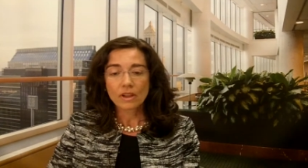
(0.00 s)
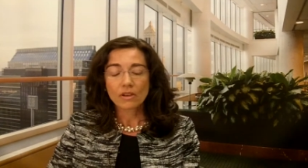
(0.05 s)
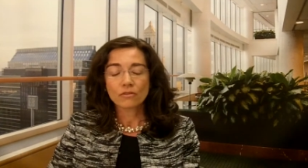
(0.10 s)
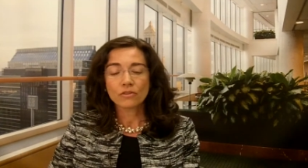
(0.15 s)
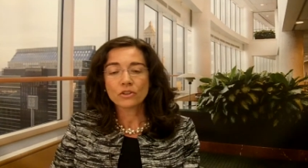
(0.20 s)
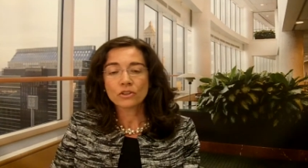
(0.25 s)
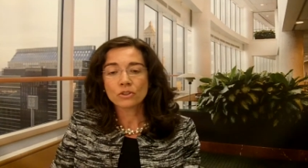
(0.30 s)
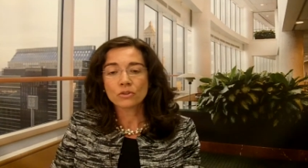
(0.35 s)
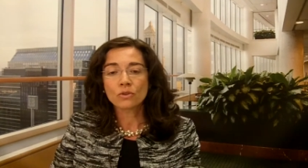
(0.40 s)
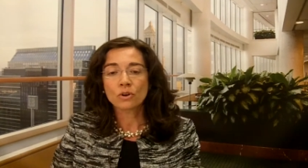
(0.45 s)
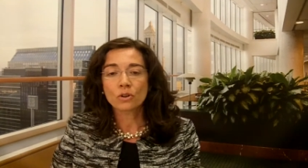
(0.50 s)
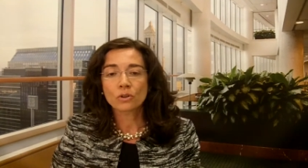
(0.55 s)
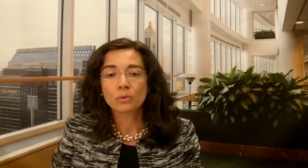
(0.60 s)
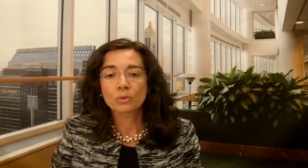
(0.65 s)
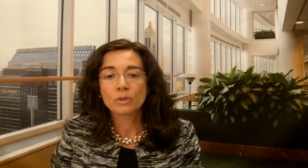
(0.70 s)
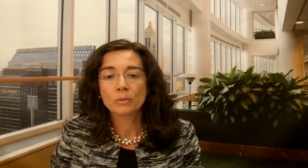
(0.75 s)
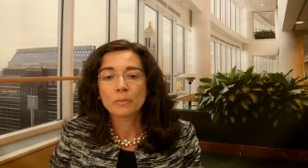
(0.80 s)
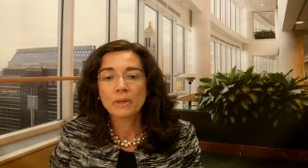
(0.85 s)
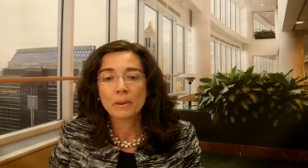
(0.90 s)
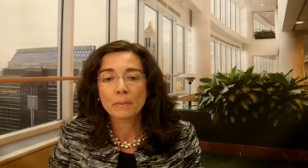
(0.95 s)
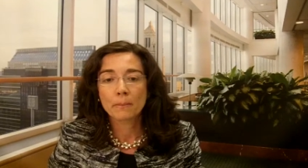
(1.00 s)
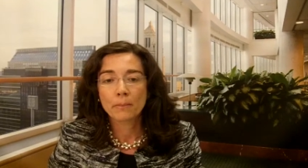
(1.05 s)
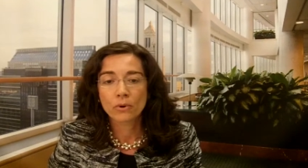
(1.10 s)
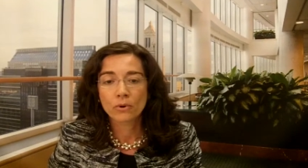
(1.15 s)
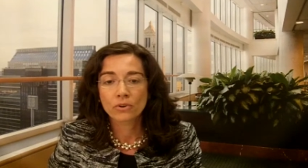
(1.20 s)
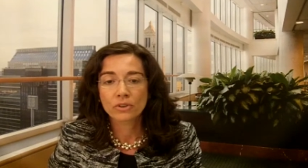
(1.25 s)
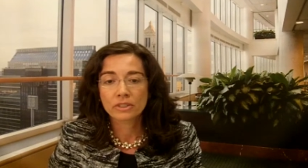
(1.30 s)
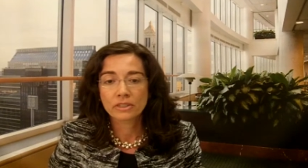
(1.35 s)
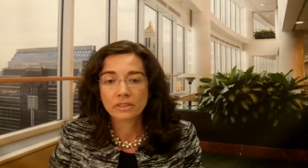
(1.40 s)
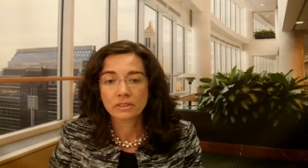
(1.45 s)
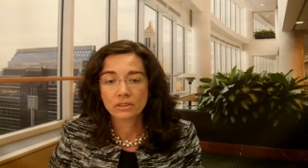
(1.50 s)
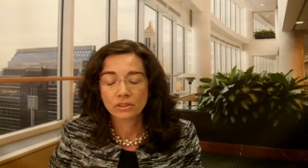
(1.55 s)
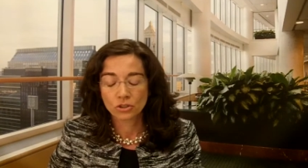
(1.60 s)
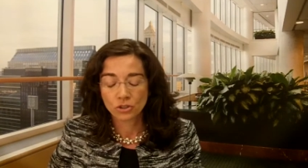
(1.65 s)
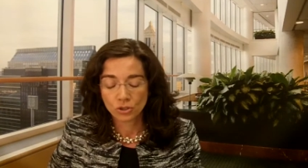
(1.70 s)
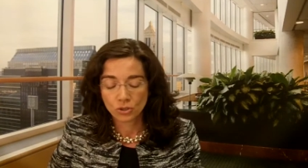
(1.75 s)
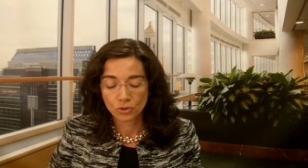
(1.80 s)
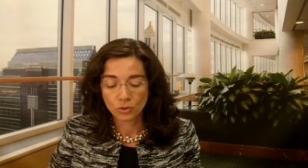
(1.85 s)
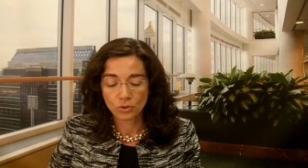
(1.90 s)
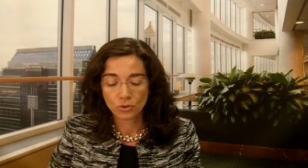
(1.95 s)
First of all, it would be
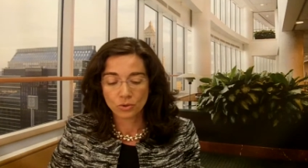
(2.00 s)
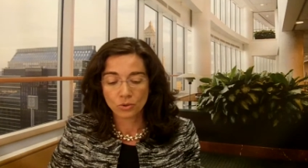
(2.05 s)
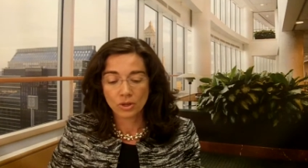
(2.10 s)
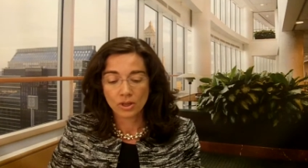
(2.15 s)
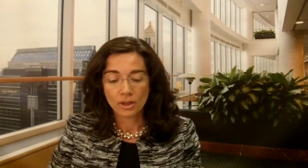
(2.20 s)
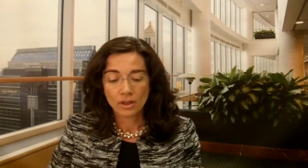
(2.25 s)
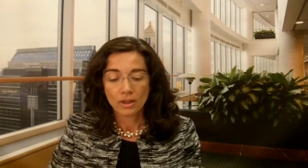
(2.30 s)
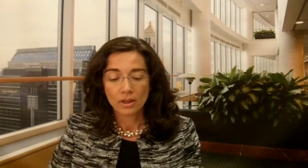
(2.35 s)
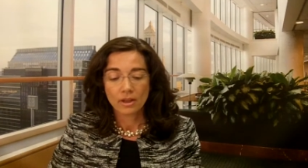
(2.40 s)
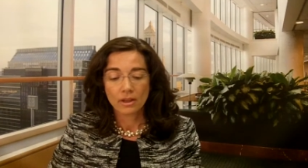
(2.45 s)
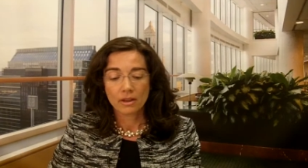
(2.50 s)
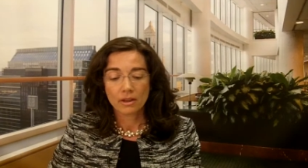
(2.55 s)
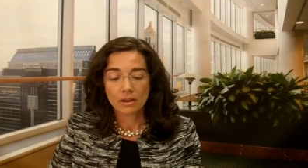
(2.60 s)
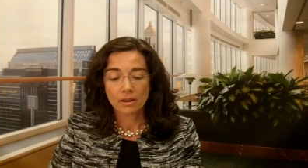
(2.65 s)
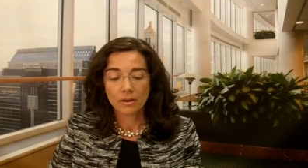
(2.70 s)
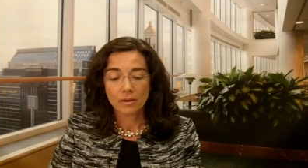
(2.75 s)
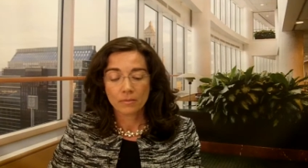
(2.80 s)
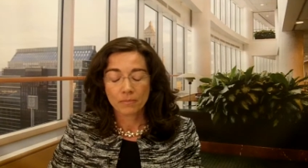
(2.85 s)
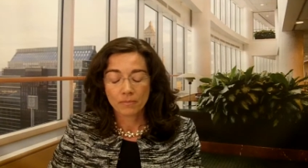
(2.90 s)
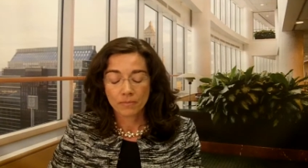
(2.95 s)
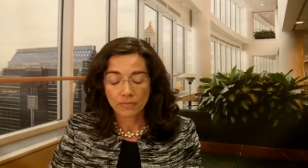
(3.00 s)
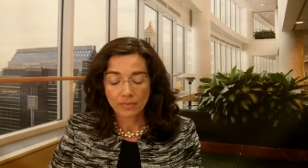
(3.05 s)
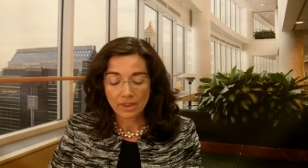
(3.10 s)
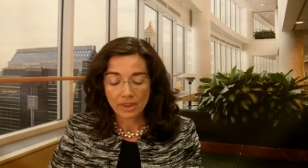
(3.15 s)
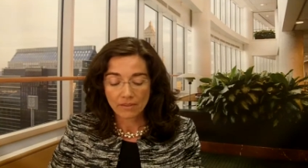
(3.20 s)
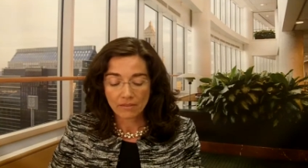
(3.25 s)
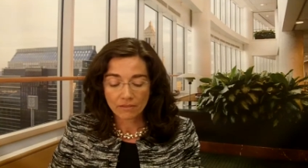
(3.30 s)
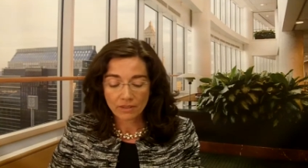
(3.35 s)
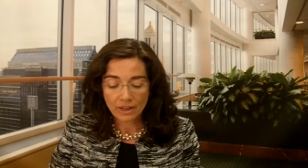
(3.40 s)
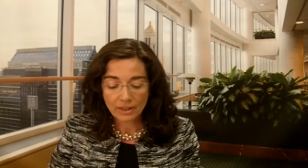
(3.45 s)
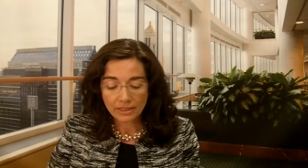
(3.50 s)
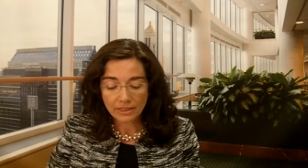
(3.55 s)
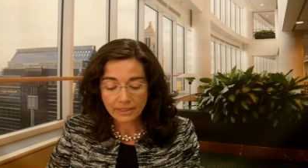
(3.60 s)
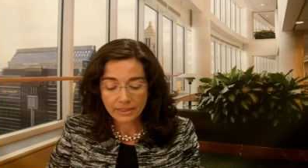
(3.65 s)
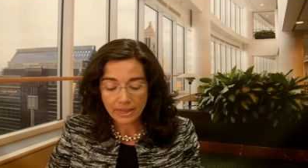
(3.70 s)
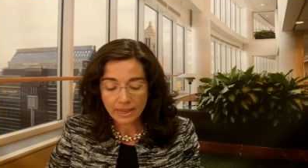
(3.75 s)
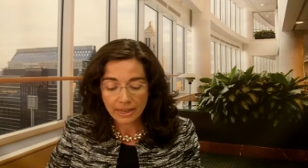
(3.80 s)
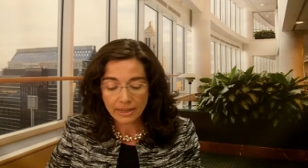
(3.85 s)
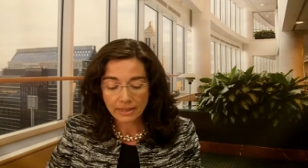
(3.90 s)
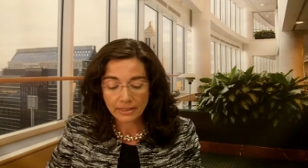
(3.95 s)
important to um,
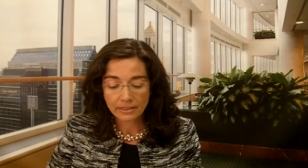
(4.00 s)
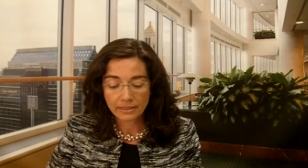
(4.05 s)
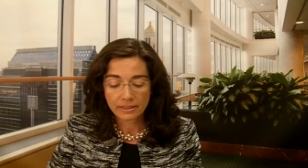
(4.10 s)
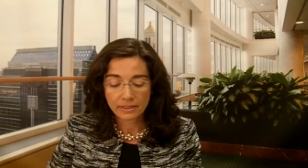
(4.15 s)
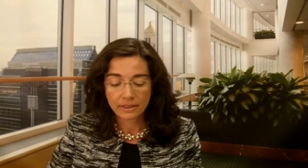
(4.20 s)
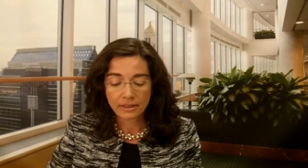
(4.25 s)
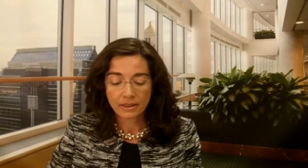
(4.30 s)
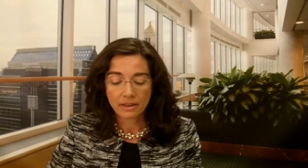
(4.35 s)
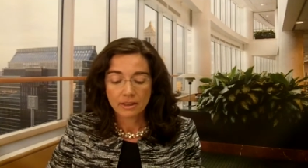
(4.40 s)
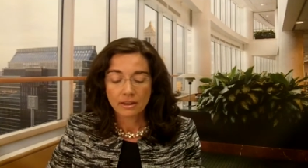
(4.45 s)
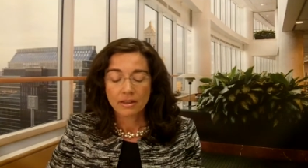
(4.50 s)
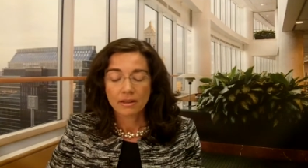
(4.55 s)
validate uh,